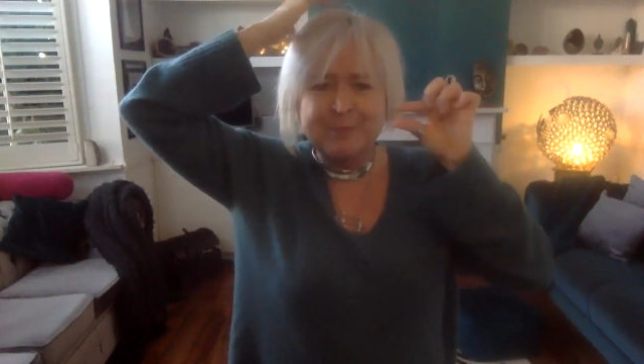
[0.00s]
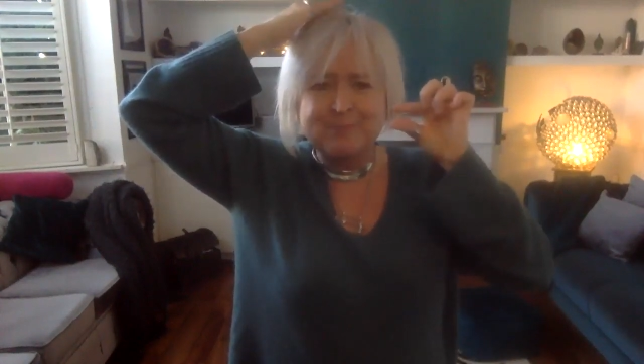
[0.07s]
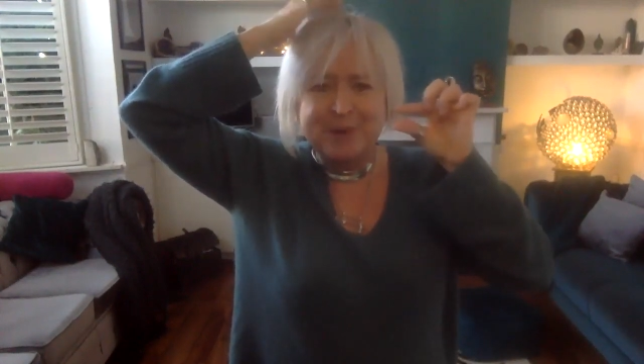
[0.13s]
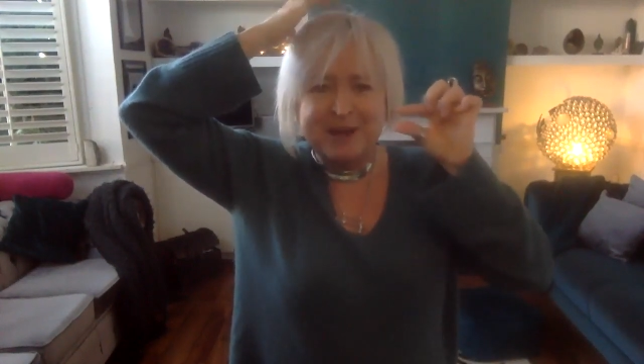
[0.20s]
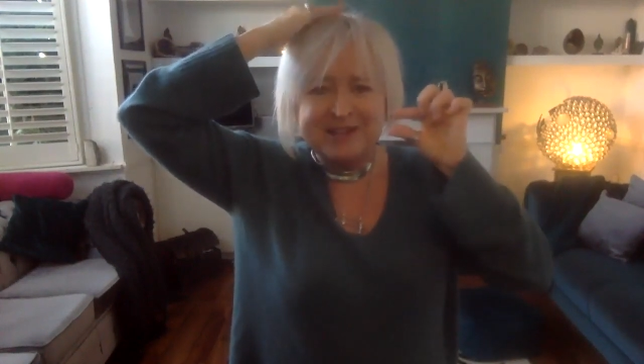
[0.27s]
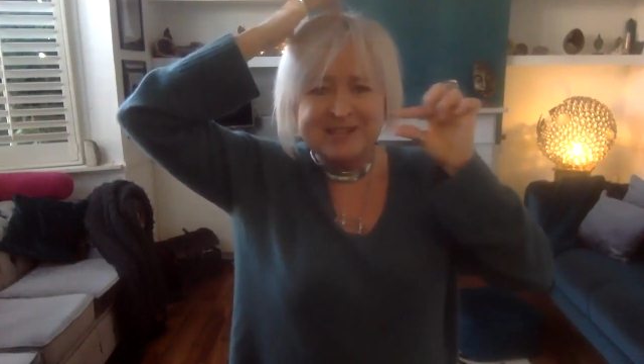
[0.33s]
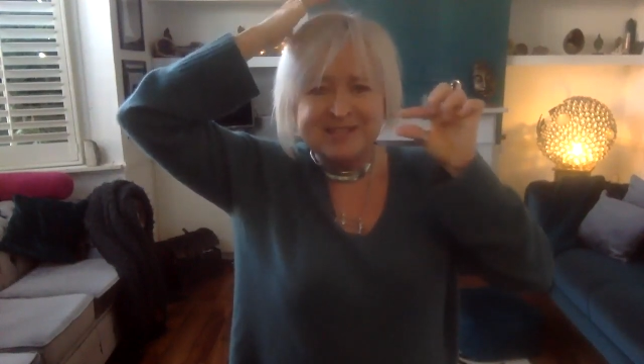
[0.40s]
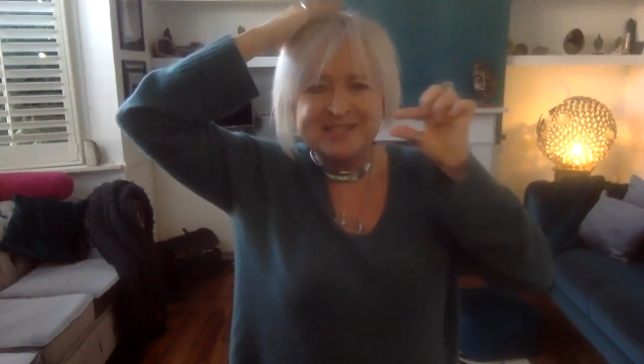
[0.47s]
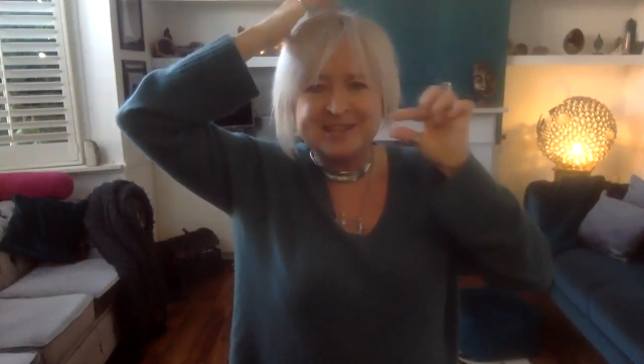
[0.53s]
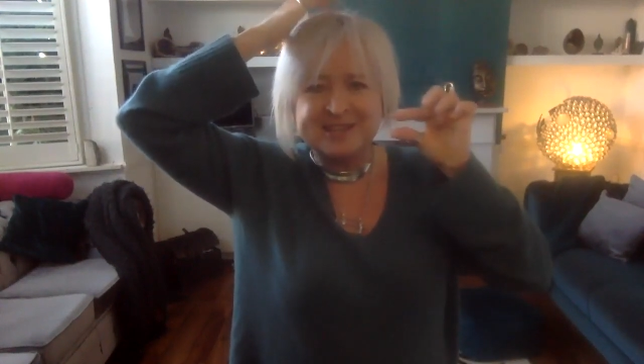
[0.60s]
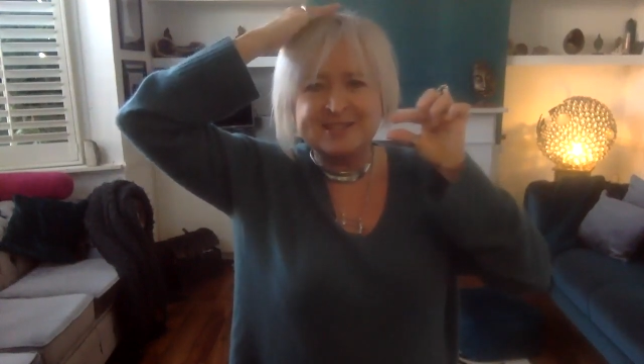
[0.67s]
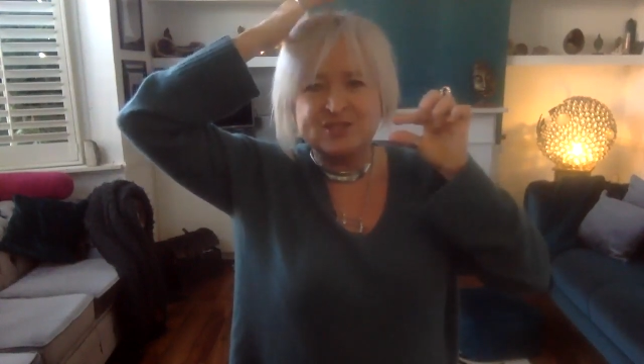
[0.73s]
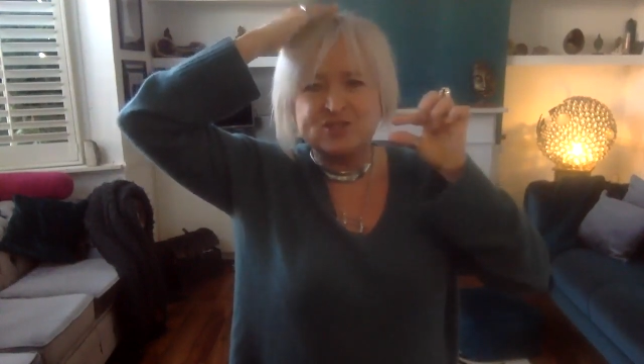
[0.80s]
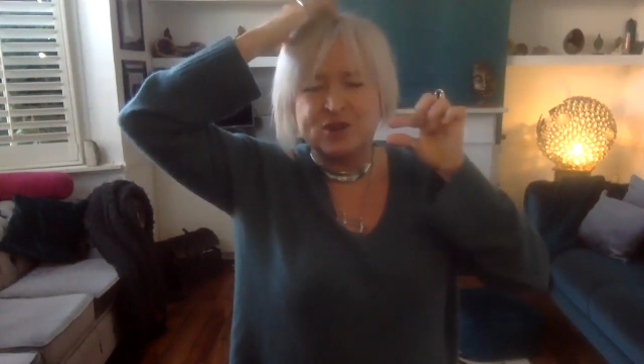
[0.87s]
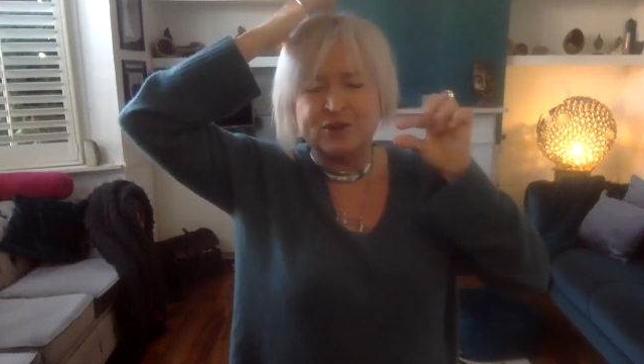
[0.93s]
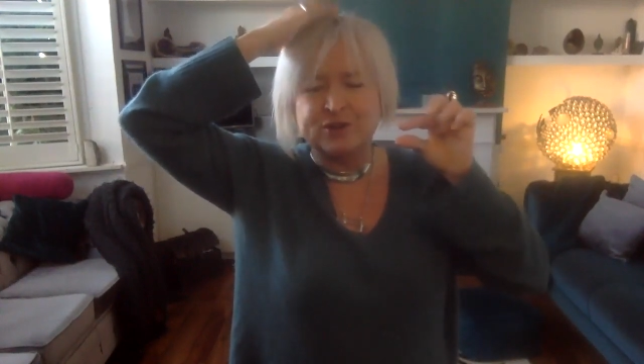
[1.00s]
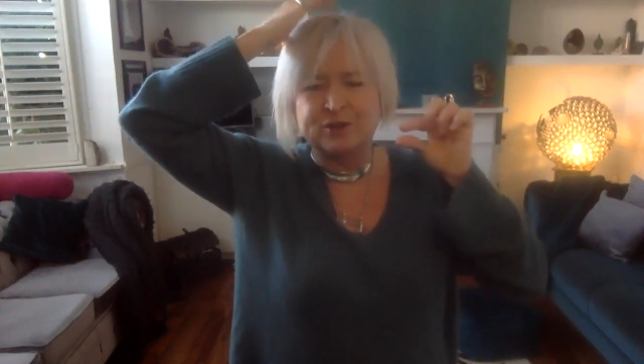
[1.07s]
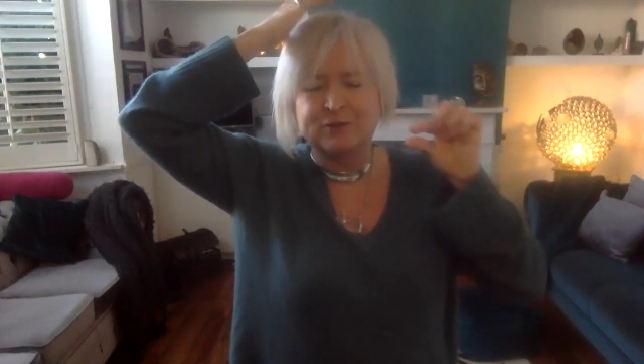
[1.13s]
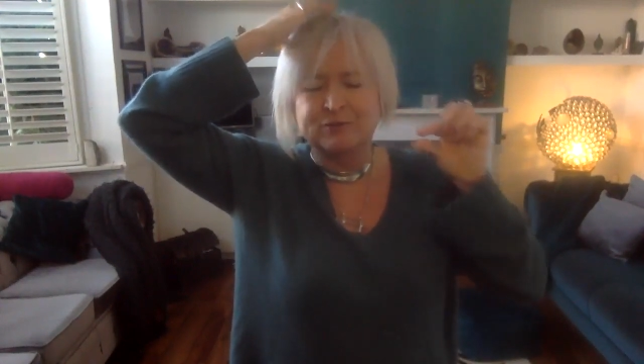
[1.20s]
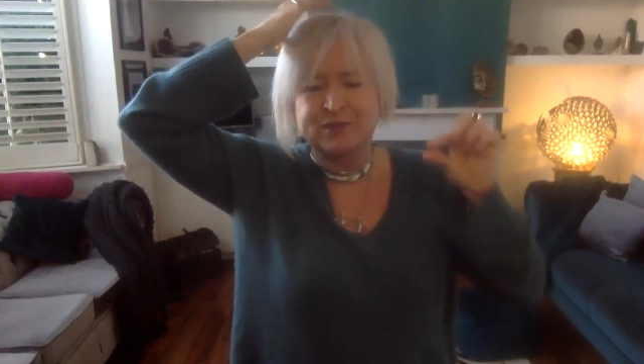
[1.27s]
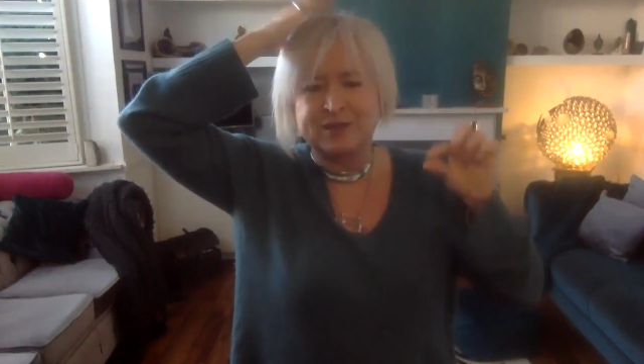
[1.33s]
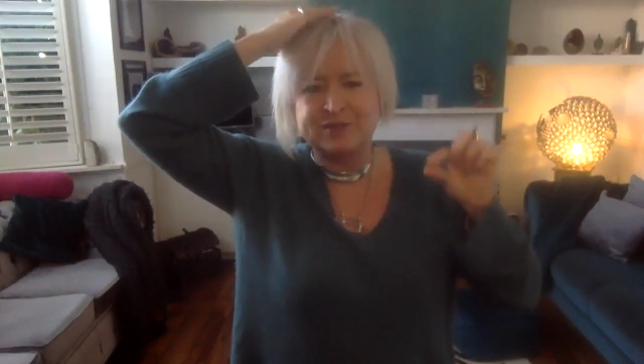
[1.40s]
bite sized chunk
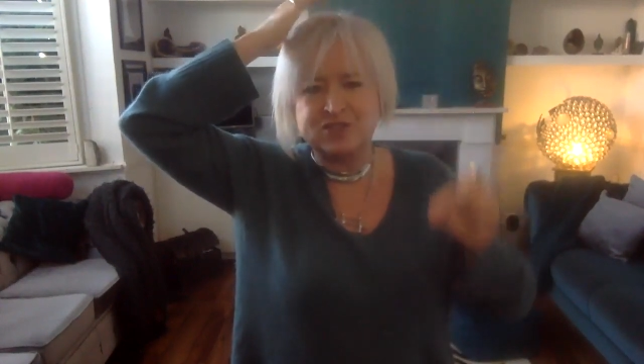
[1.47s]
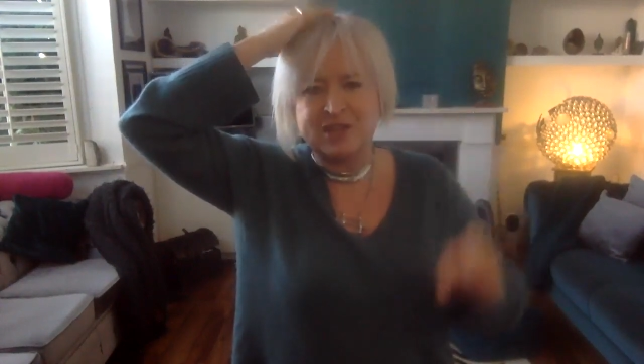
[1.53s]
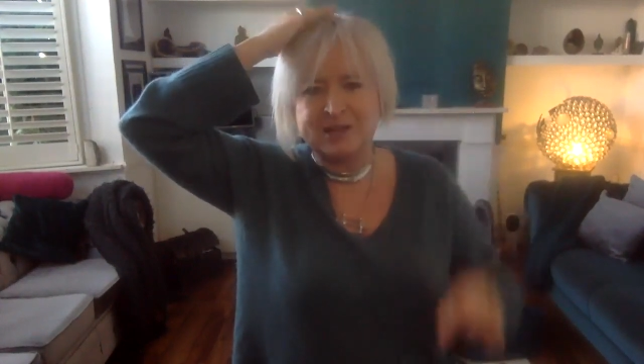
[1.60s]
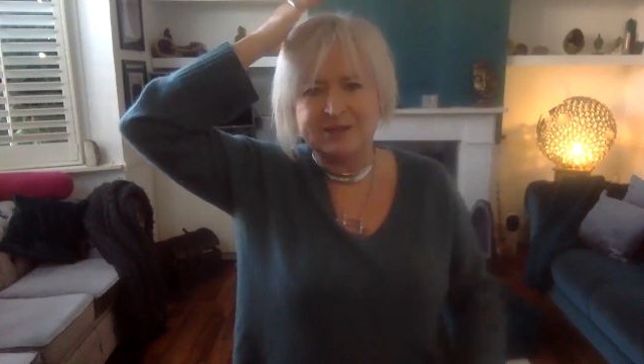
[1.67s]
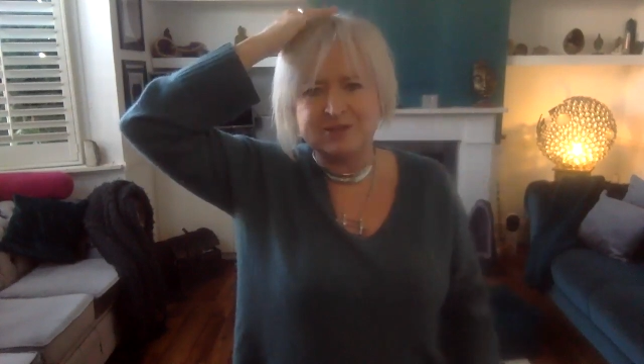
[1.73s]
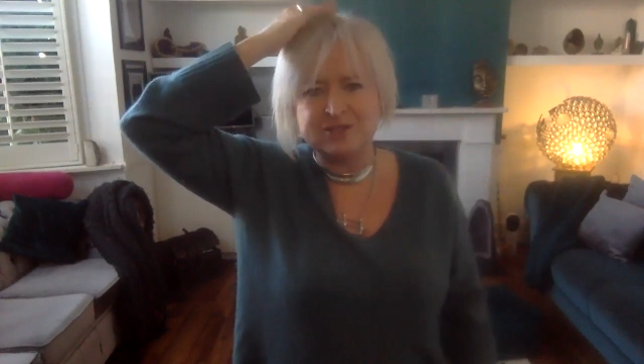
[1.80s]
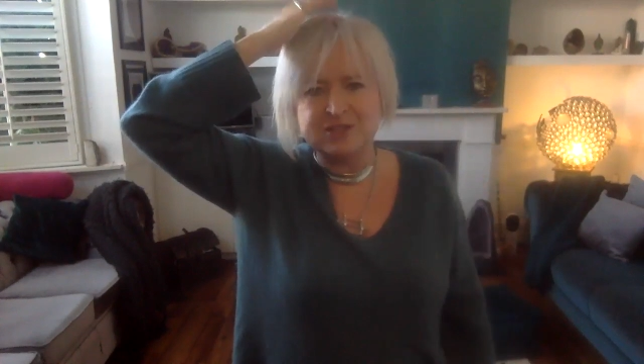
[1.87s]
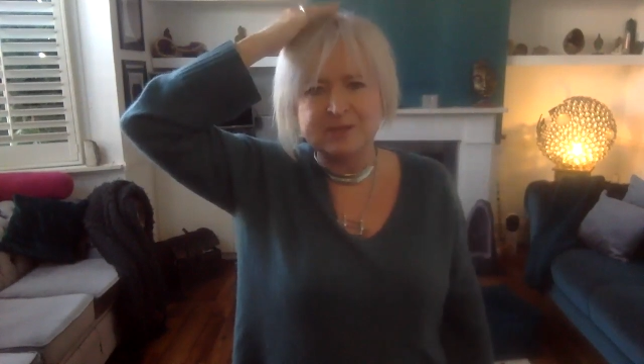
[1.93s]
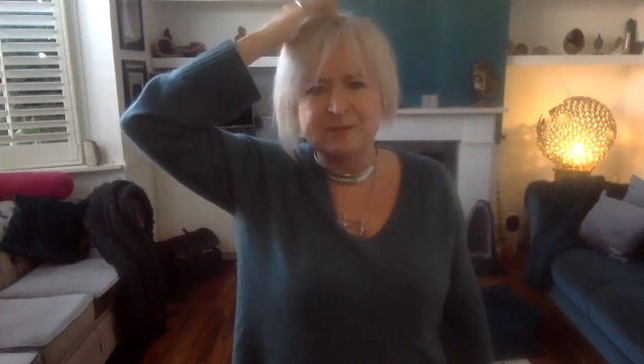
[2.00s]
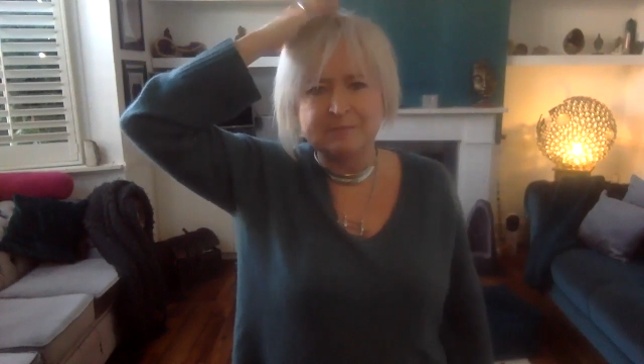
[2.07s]
of that challenge.